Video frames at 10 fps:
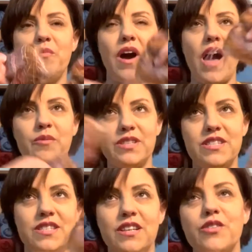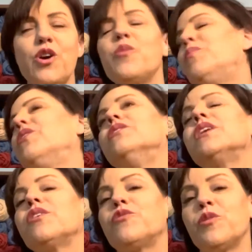I was still though
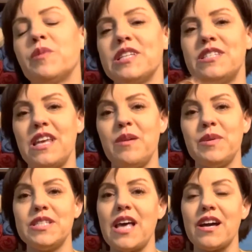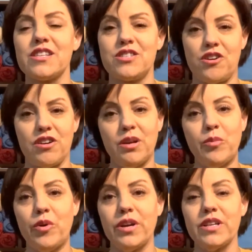pulling from the same exact starting
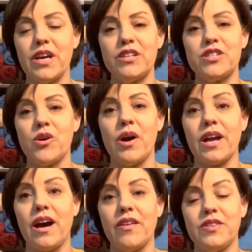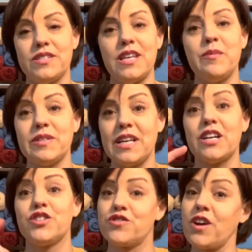point, and so I got the same
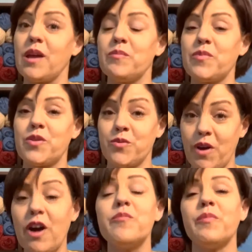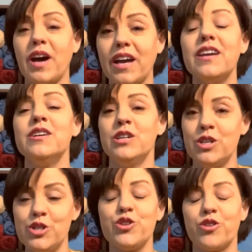exact stripe throughout my
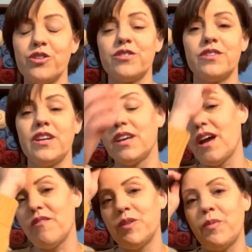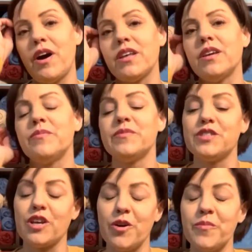circular knitting of the body.
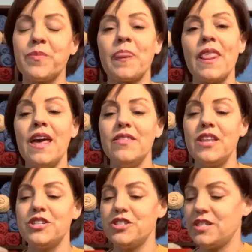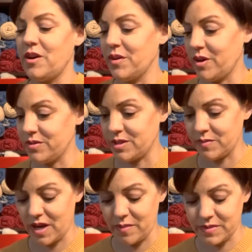So that's just how it goes
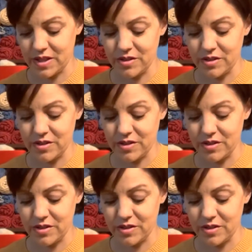sometimes.